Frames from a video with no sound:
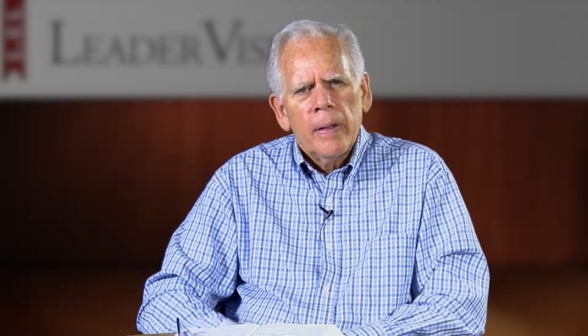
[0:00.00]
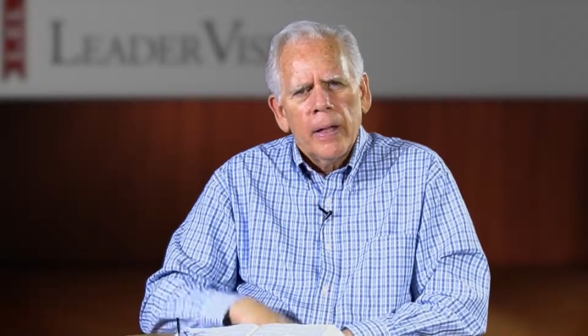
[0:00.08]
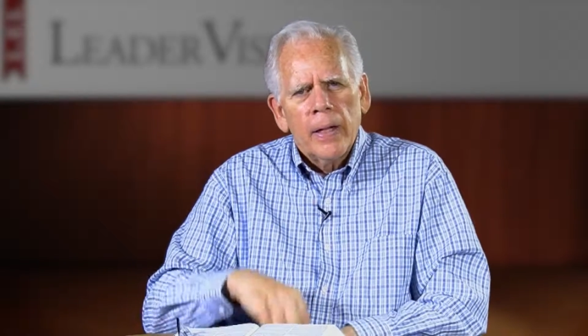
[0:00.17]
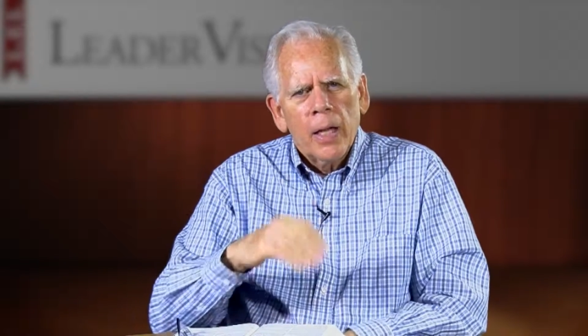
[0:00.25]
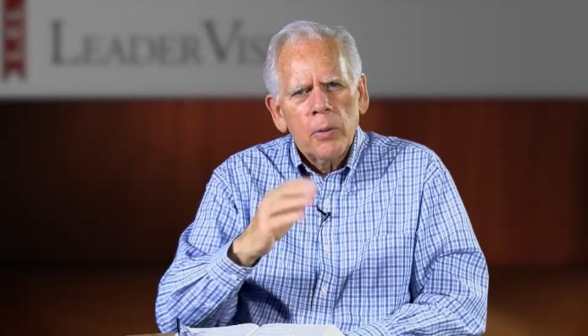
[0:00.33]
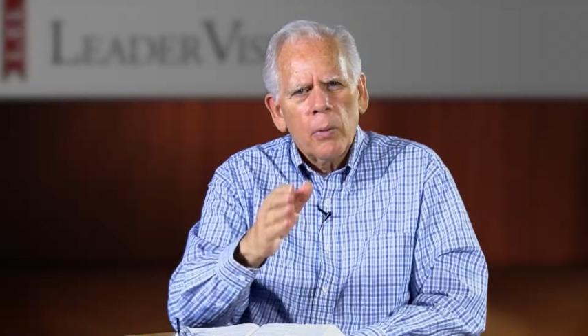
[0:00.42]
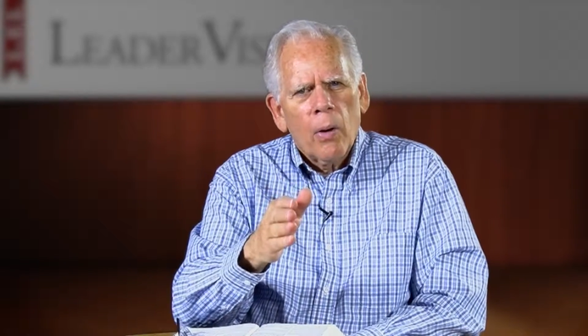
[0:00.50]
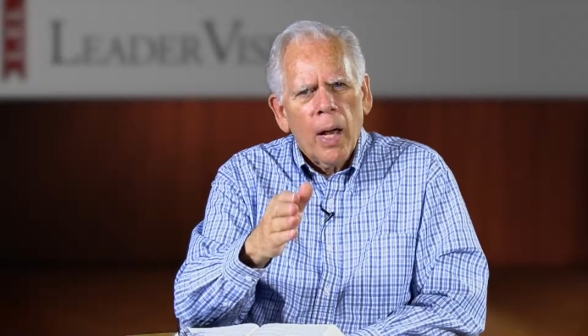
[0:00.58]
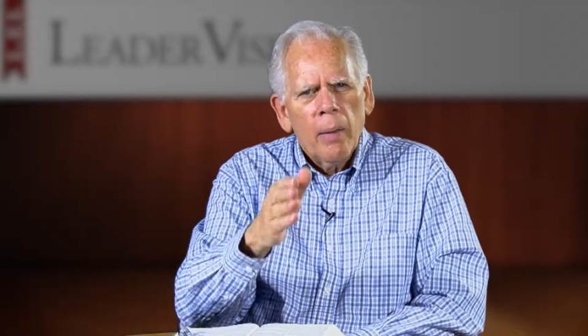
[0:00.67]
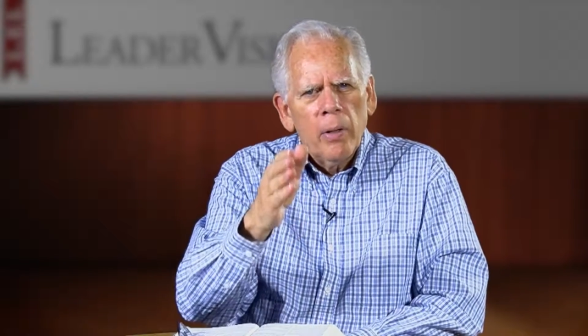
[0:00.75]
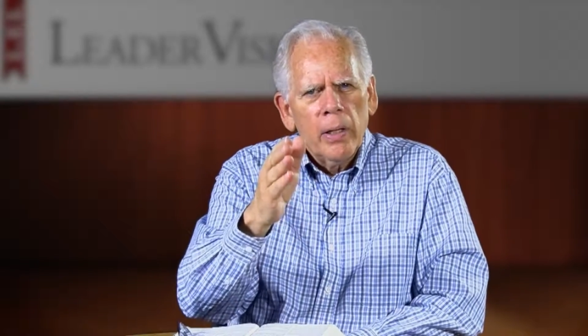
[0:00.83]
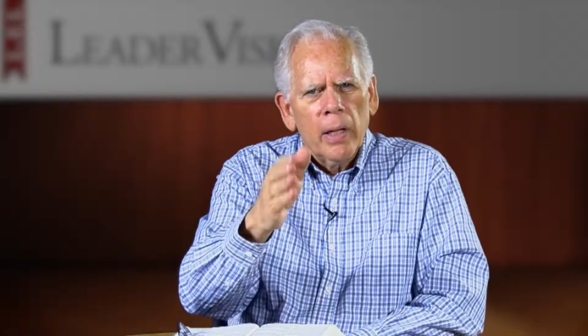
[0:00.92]
And that's where
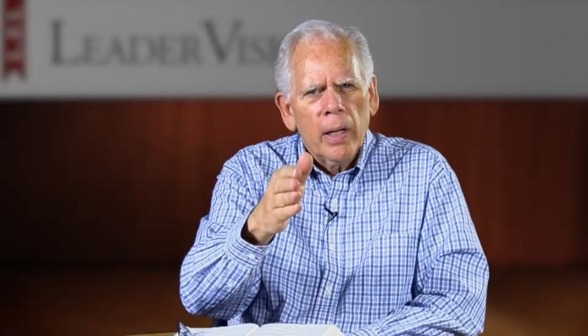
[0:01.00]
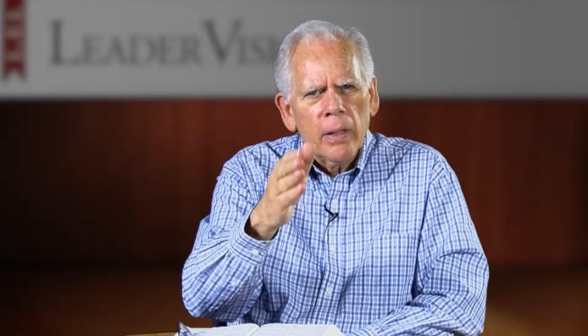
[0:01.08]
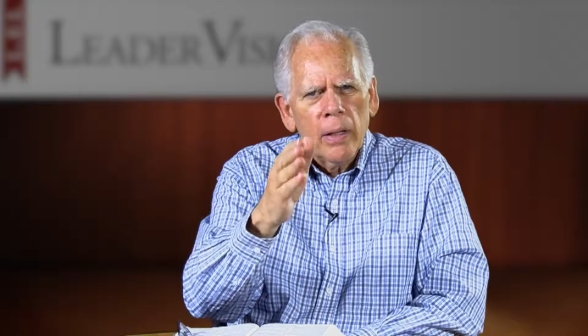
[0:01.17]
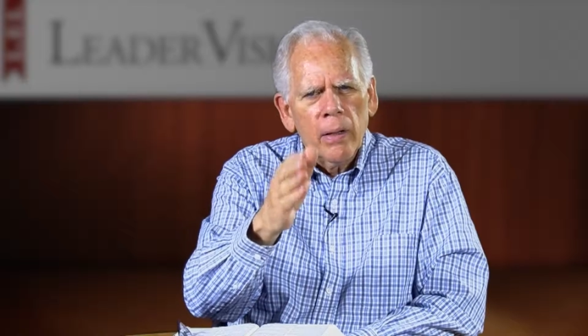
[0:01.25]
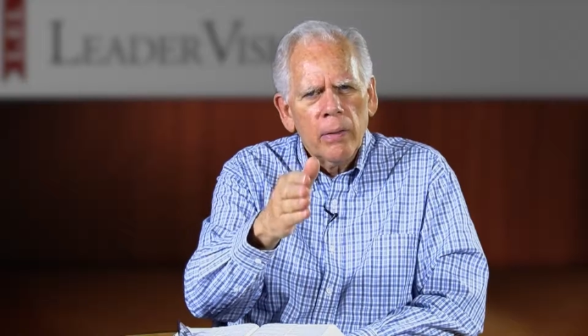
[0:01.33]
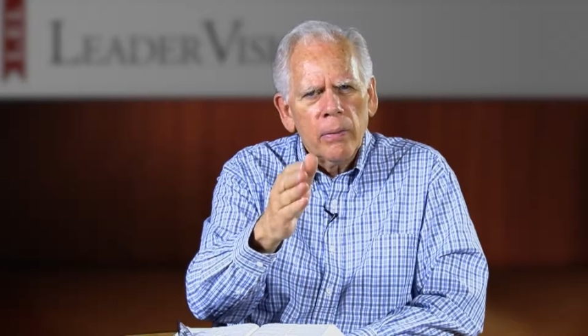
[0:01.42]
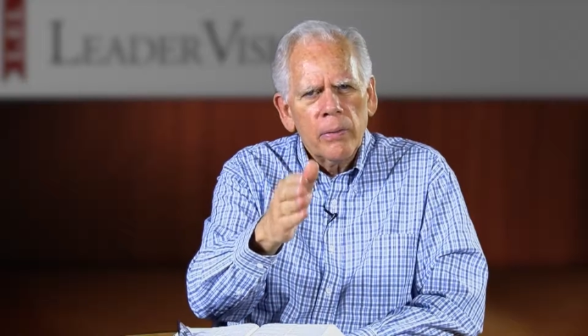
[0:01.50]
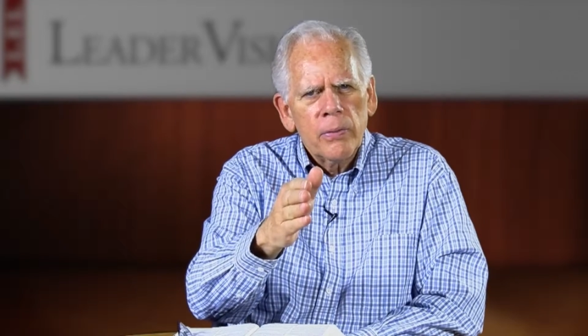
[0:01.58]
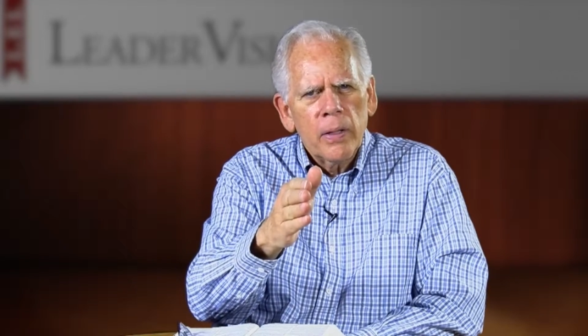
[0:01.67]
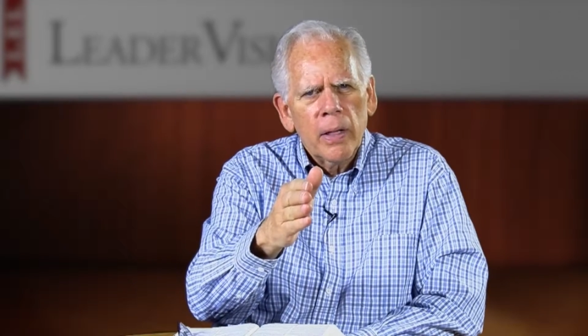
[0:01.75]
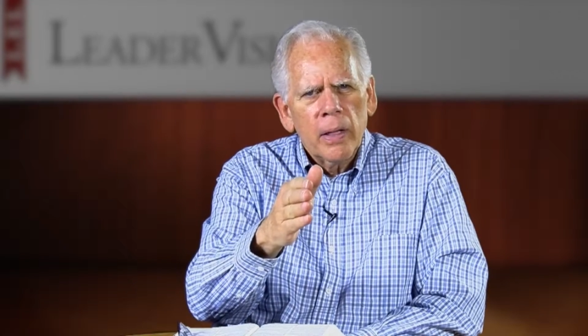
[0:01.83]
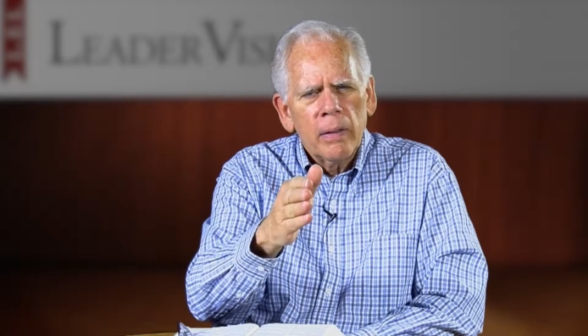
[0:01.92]
I began to
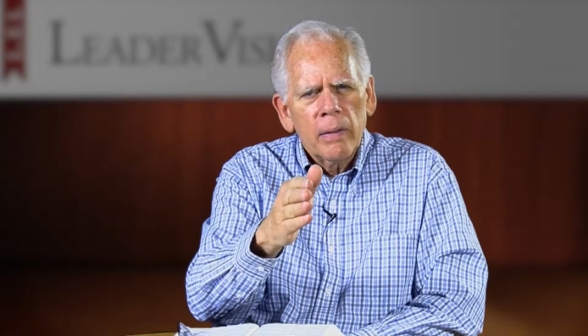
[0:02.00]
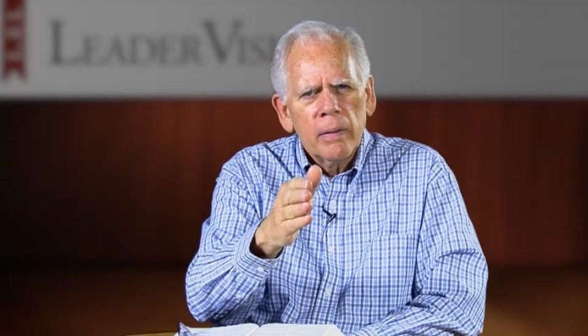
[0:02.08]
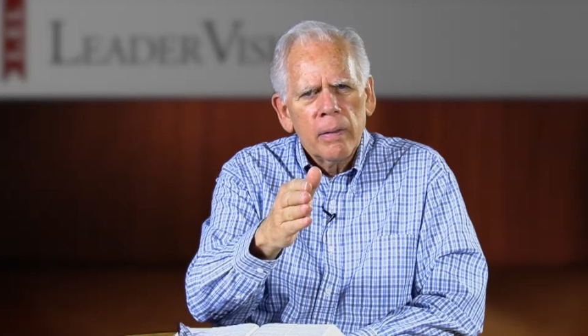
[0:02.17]
understand